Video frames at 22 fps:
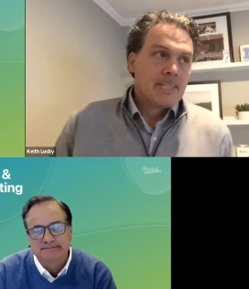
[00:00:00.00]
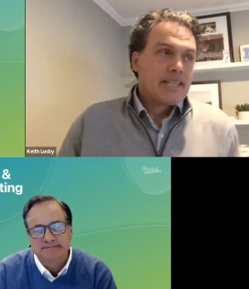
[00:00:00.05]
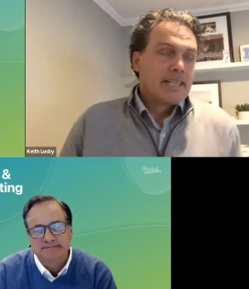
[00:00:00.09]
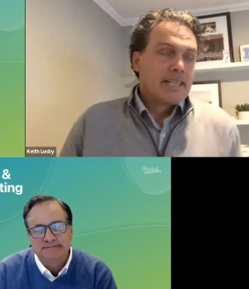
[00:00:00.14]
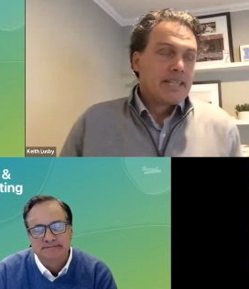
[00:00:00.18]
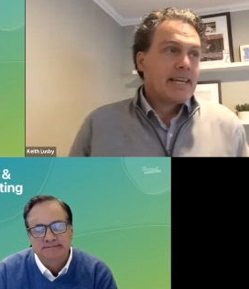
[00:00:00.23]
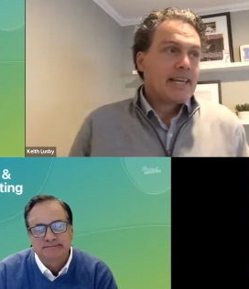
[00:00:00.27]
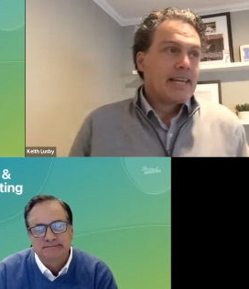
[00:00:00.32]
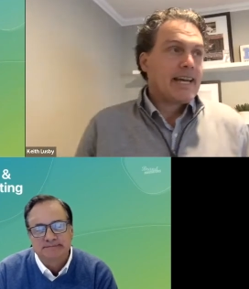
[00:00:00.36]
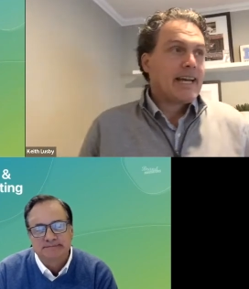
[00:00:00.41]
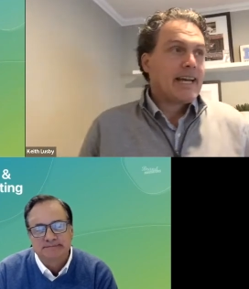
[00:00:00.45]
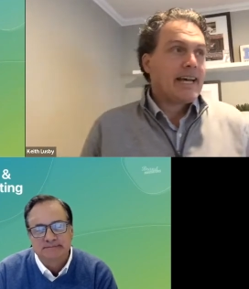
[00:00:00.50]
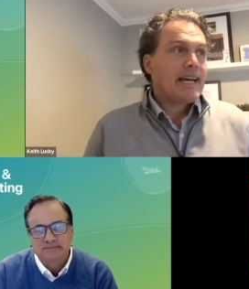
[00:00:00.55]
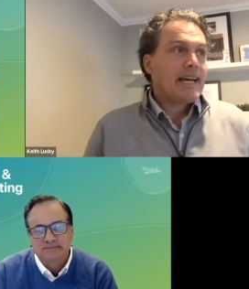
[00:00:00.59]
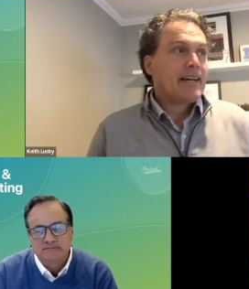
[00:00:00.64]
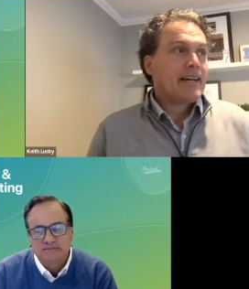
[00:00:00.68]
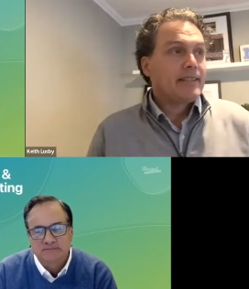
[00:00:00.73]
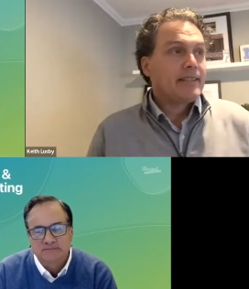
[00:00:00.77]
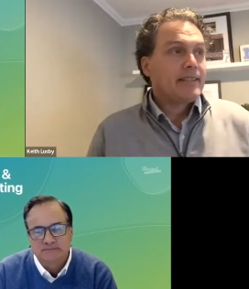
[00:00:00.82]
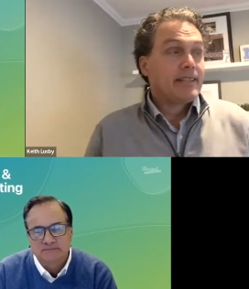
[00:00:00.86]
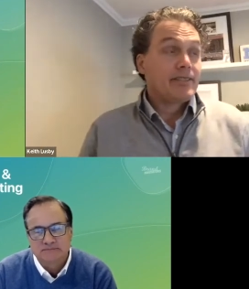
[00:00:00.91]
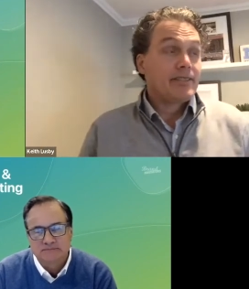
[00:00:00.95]
Speaker 1: Yeah,
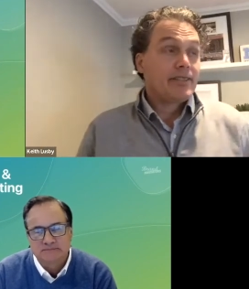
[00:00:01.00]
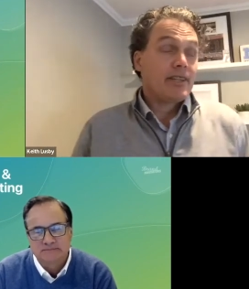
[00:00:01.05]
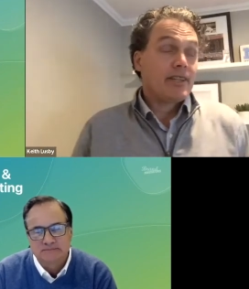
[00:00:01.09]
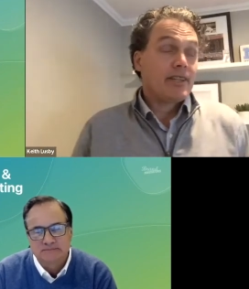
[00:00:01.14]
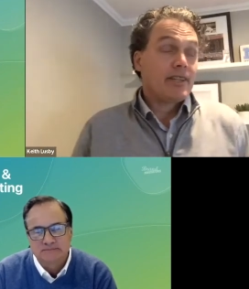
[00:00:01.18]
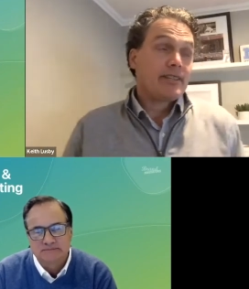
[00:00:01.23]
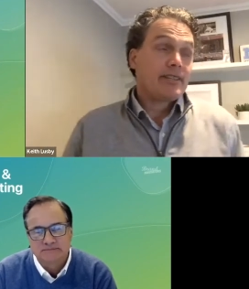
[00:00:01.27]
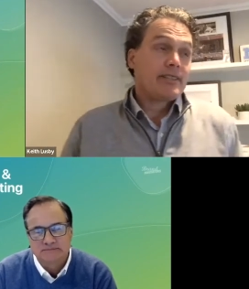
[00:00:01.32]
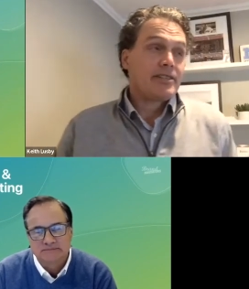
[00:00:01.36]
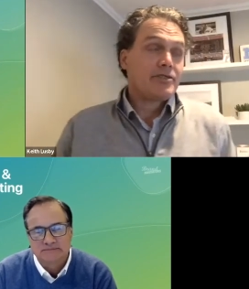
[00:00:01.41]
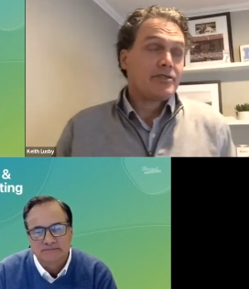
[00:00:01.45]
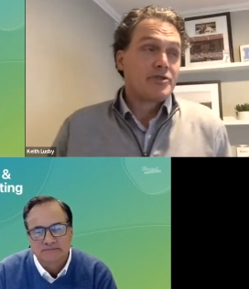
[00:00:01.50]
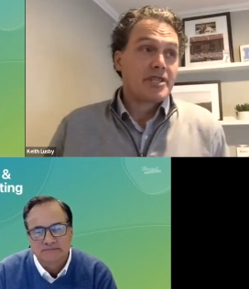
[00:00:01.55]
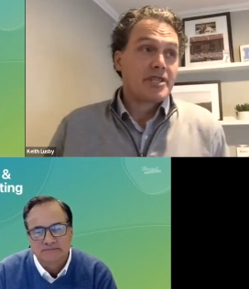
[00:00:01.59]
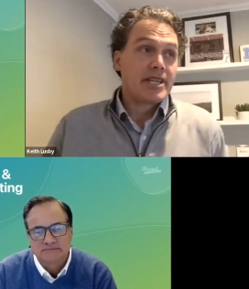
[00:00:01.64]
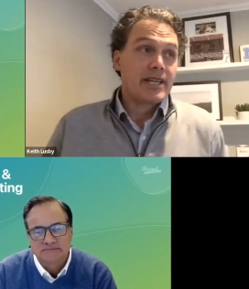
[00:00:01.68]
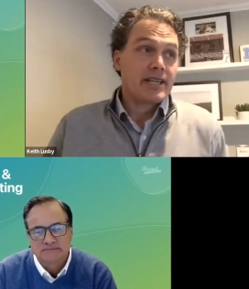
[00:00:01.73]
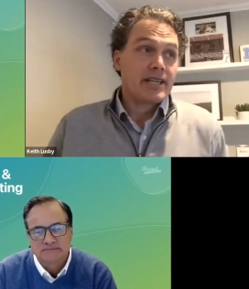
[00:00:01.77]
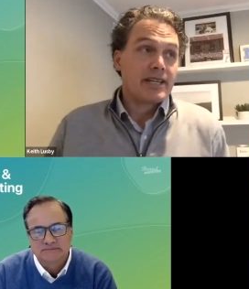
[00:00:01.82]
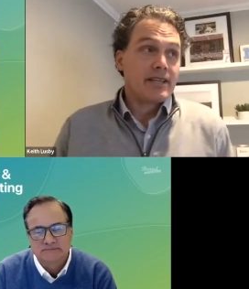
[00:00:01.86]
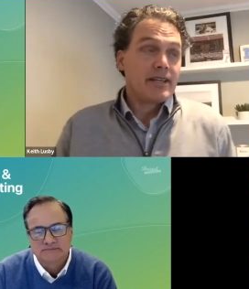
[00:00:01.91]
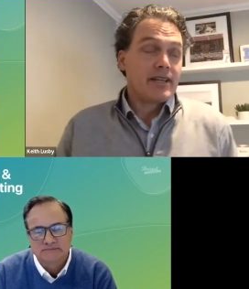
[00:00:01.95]
it's it's
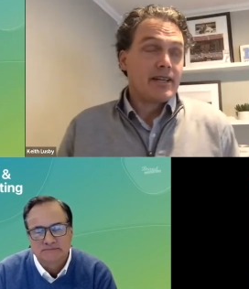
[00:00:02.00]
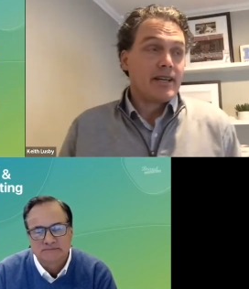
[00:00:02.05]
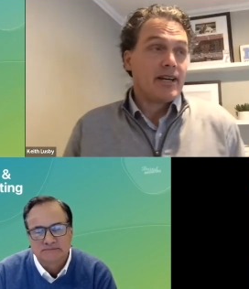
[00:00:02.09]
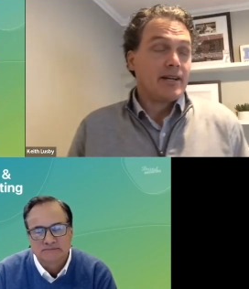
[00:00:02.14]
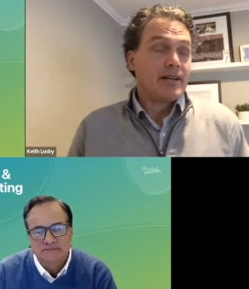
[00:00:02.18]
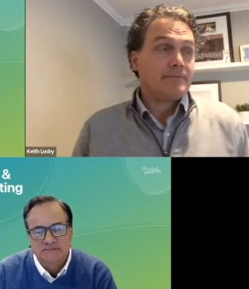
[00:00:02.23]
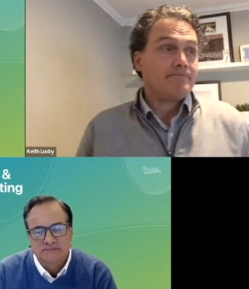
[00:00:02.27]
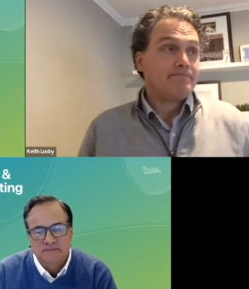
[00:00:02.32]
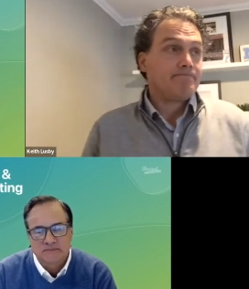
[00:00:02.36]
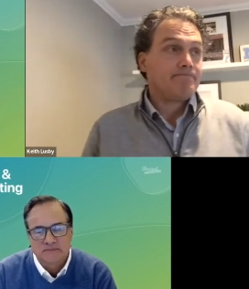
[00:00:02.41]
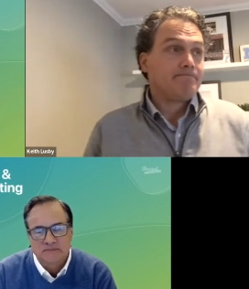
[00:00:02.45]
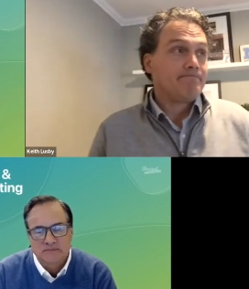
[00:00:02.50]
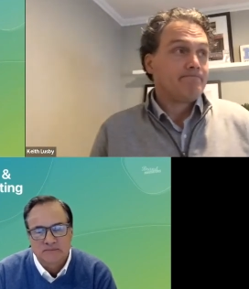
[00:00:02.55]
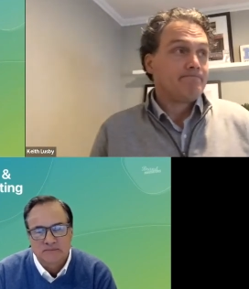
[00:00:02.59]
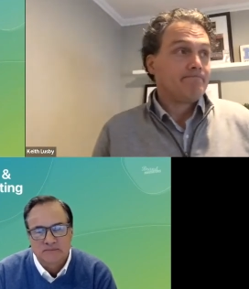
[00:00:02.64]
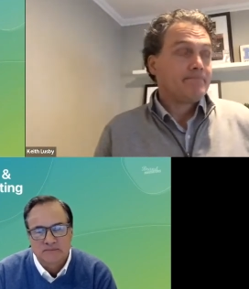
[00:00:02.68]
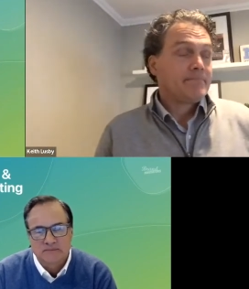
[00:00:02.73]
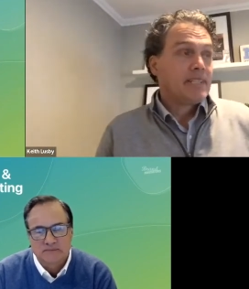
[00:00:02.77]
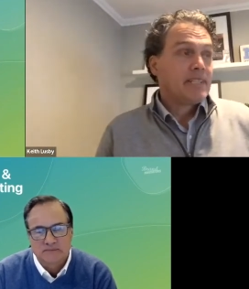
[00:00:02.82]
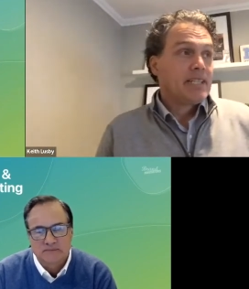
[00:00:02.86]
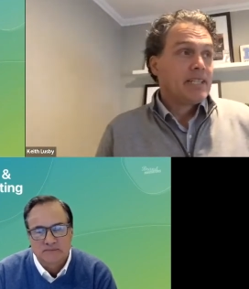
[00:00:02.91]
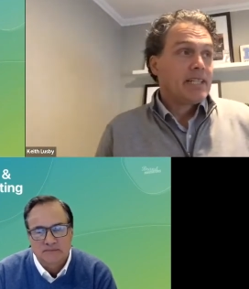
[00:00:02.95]
interesting. Um,
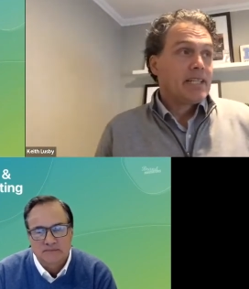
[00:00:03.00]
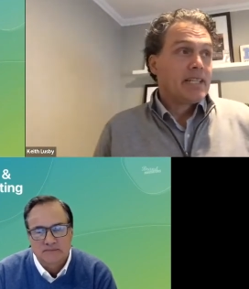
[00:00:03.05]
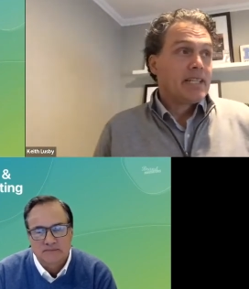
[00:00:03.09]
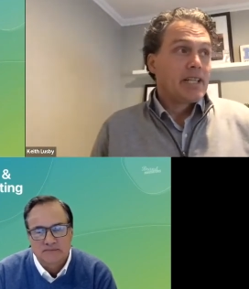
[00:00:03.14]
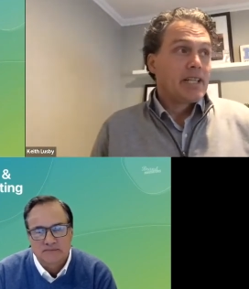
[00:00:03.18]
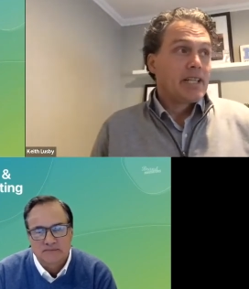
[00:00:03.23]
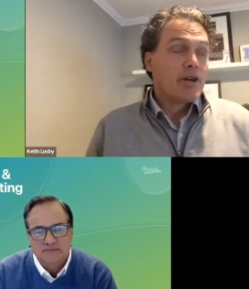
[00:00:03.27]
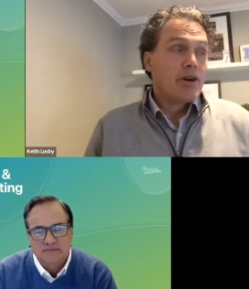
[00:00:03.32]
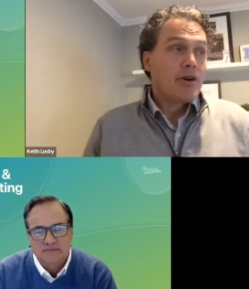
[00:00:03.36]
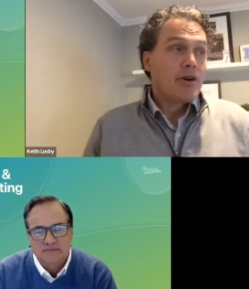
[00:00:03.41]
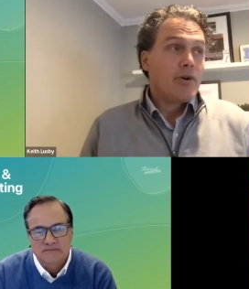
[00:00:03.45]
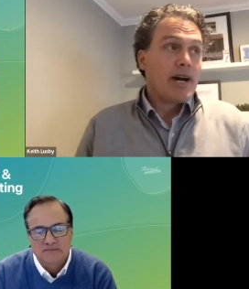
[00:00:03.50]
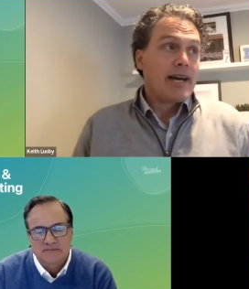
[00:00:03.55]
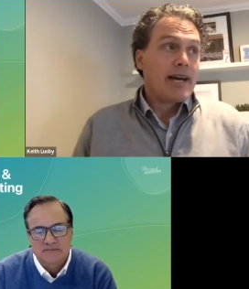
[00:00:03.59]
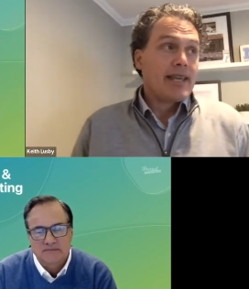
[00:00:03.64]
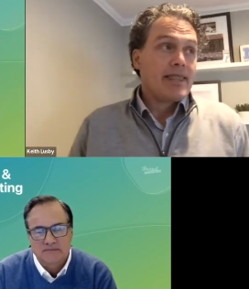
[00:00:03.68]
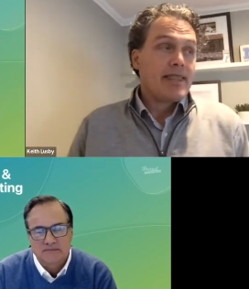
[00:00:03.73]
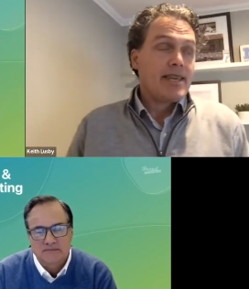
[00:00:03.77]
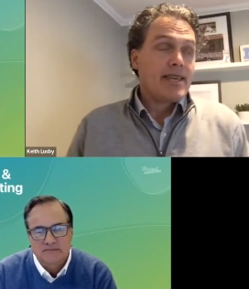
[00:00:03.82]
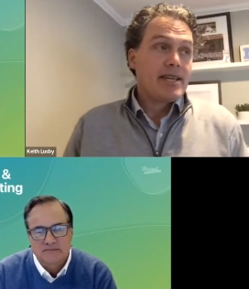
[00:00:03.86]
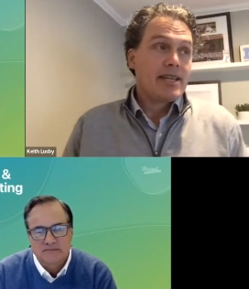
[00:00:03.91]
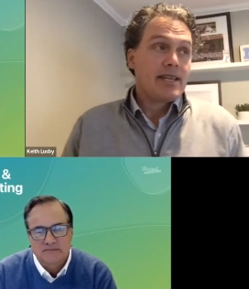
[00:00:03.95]
you know, I
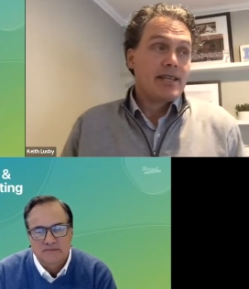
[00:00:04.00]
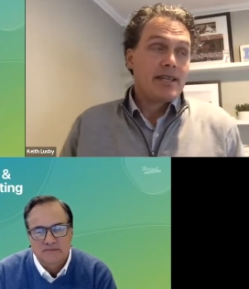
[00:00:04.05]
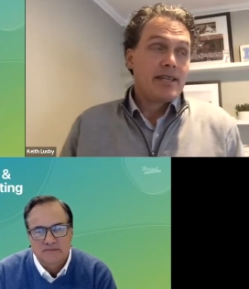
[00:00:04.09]
think